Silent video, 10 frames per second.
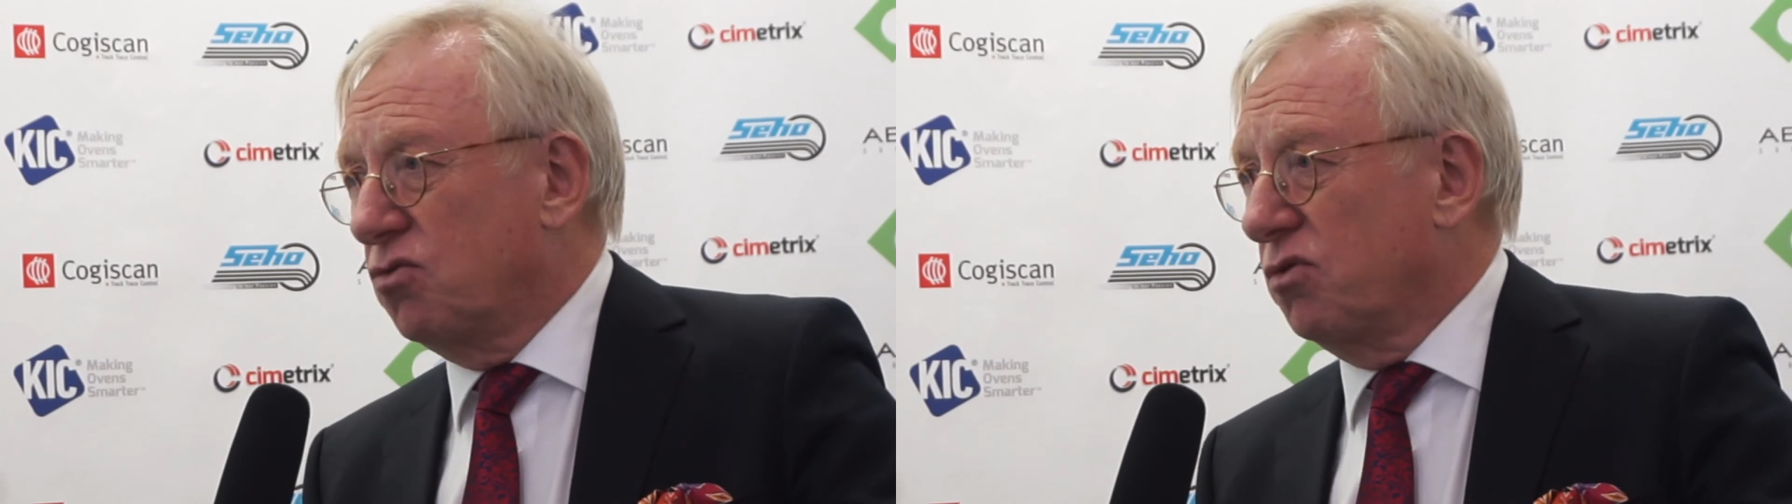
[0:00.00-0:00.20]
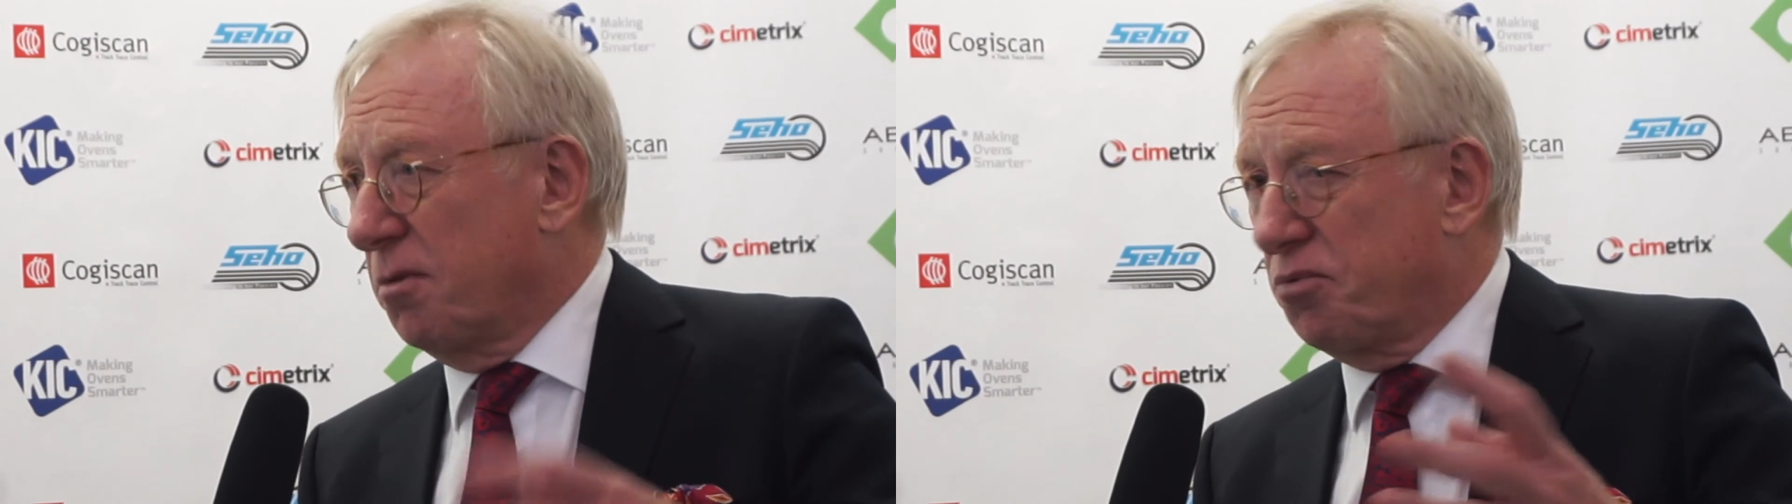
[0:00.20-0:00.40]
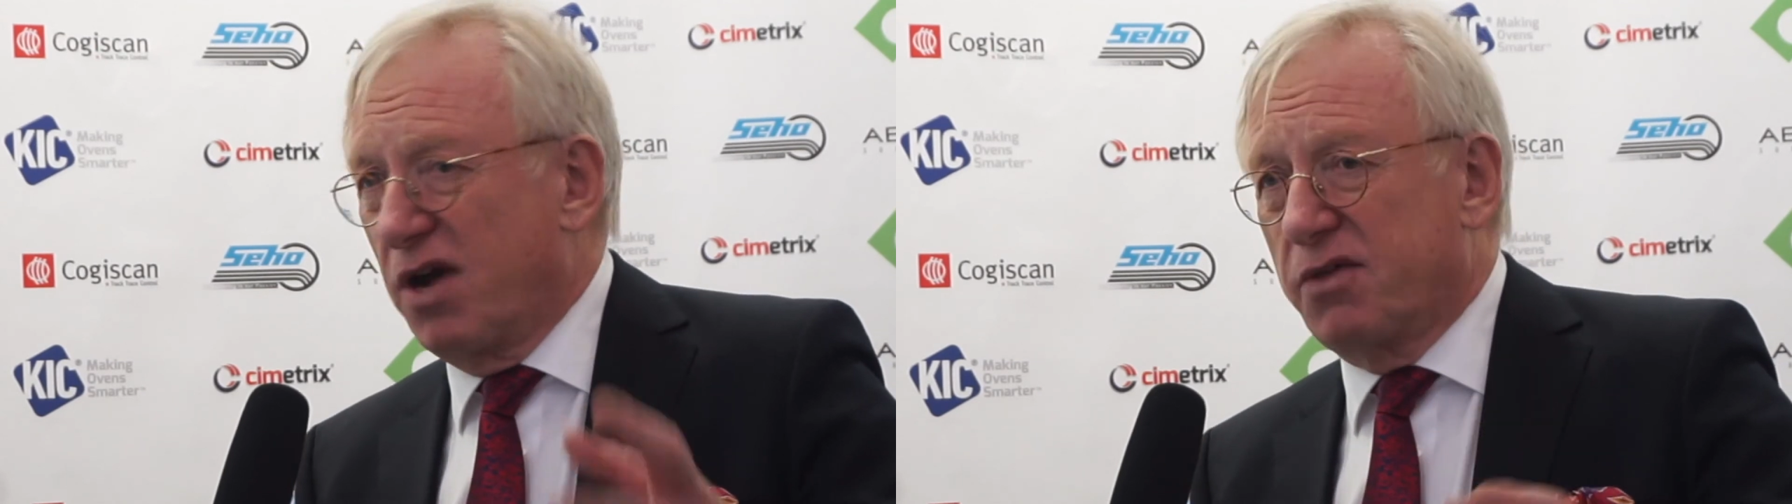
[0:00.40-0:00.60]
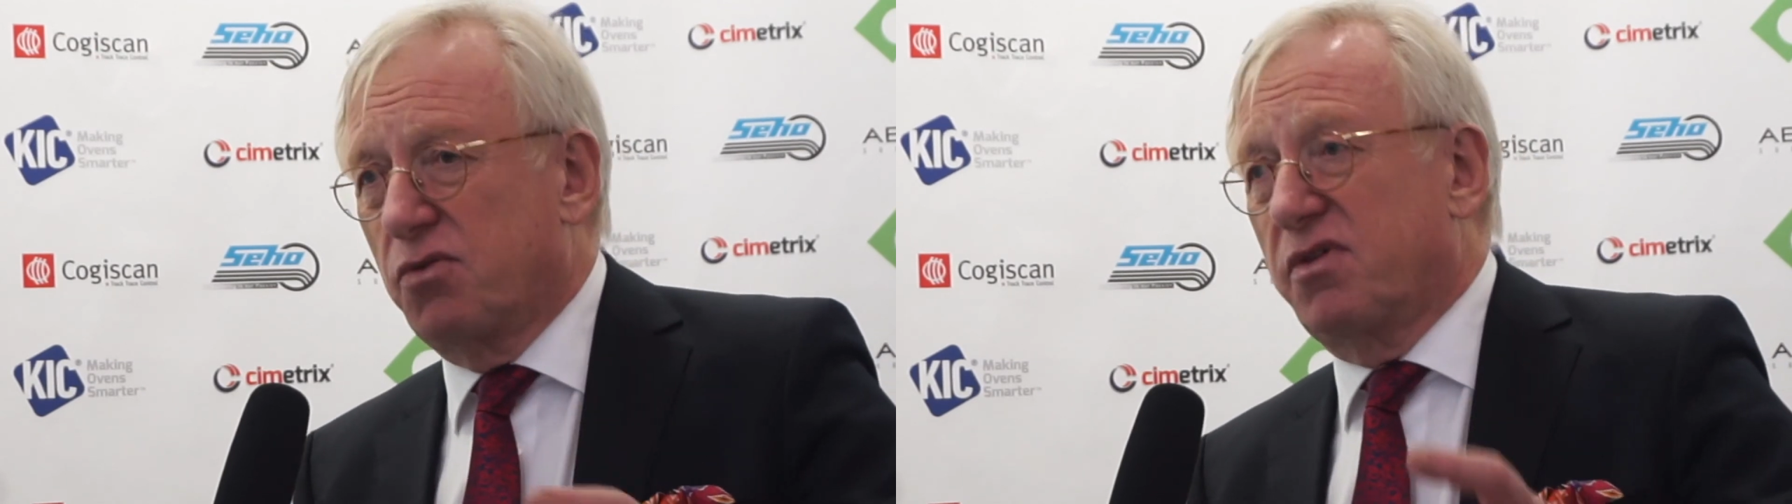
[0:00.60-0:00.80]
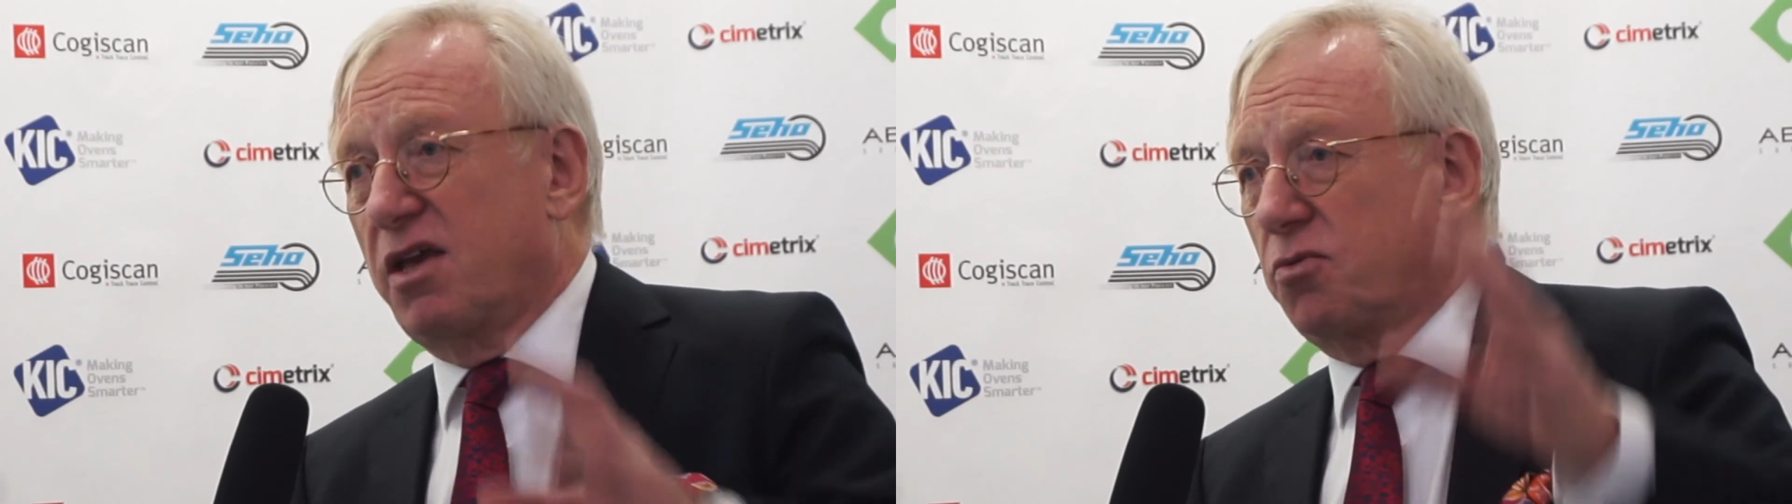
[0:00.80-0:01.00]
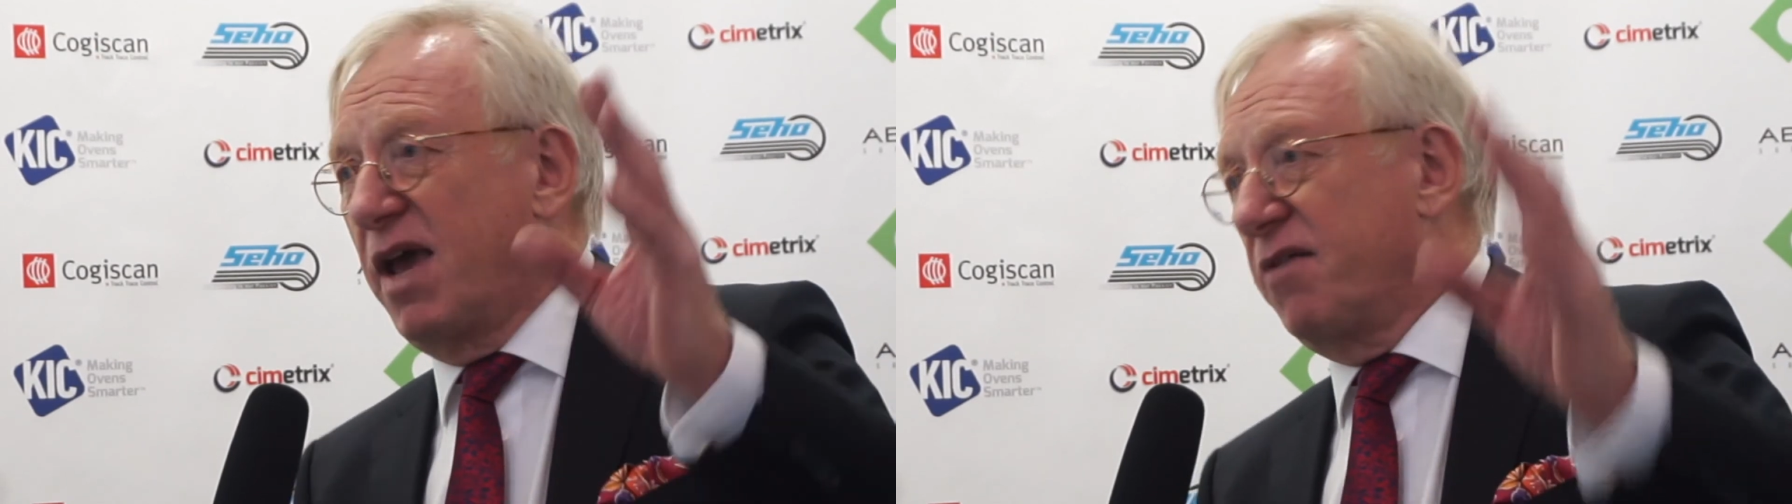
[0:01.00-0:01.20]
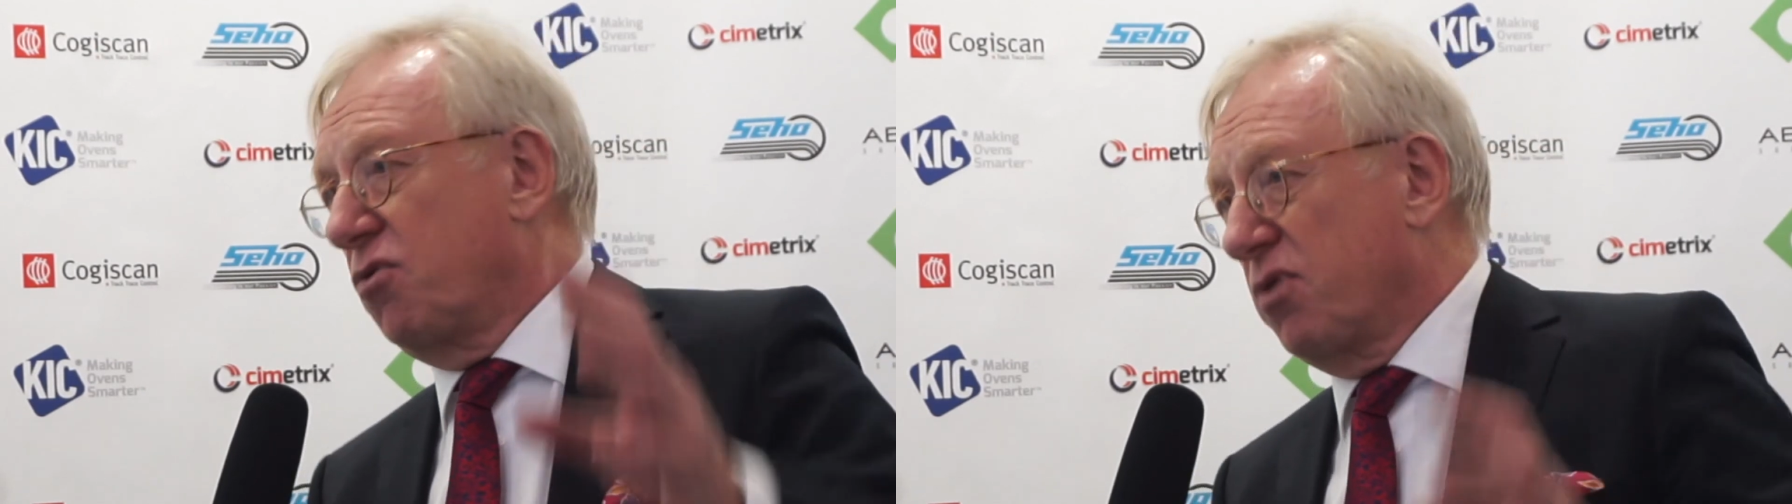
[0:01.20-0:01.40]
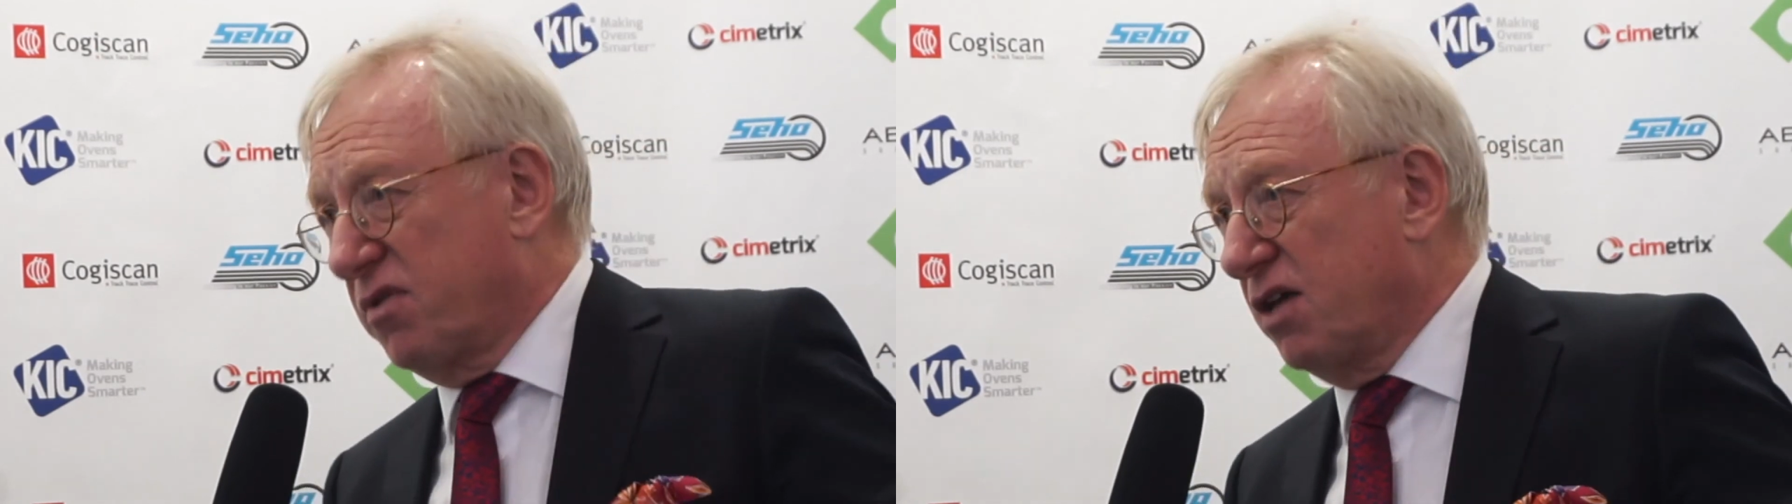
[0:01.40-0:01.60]
to the press who says we have
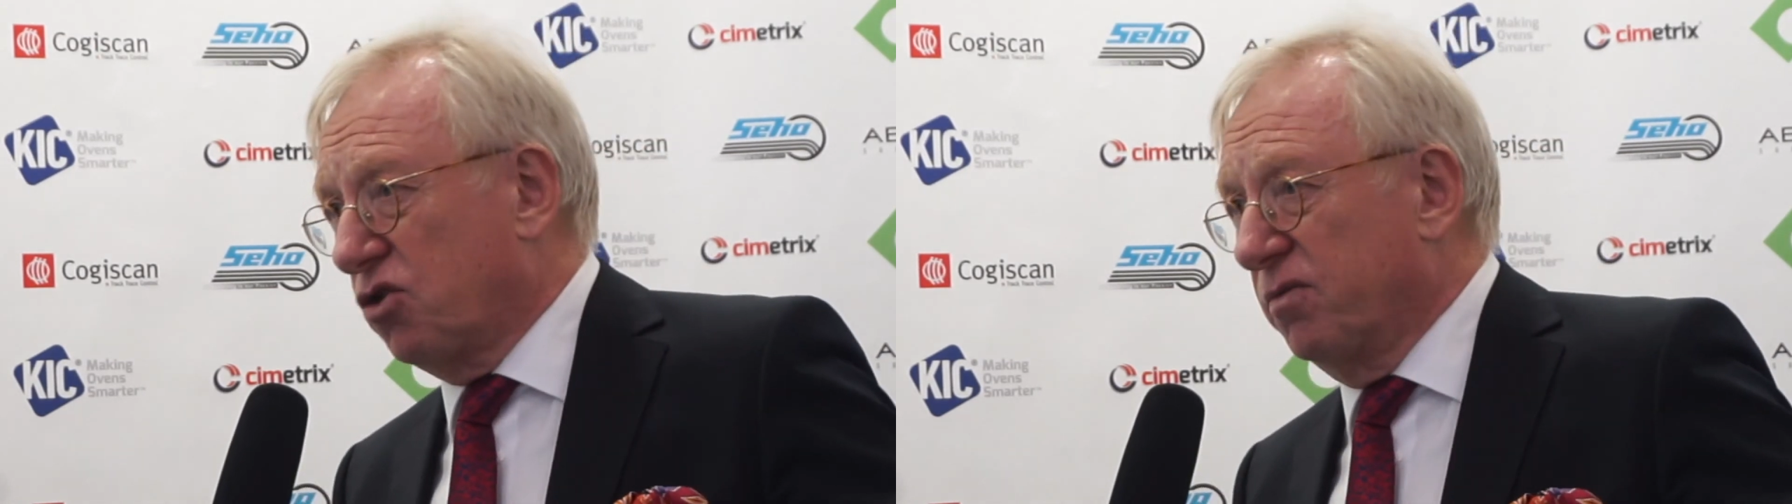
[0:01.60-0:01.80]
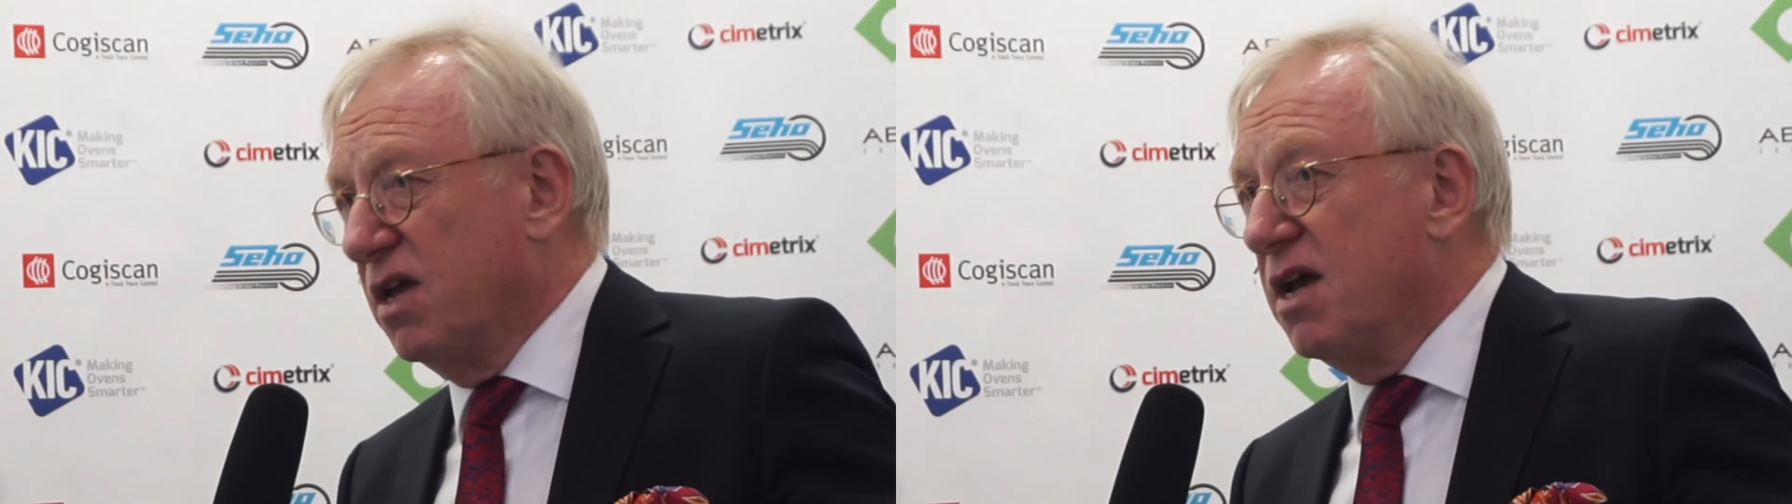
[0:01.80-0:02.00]
a recession.